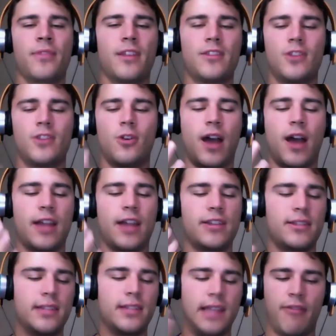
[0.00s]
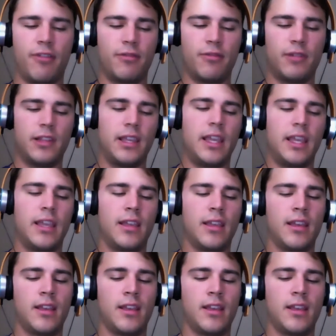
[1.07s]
And so I just never really,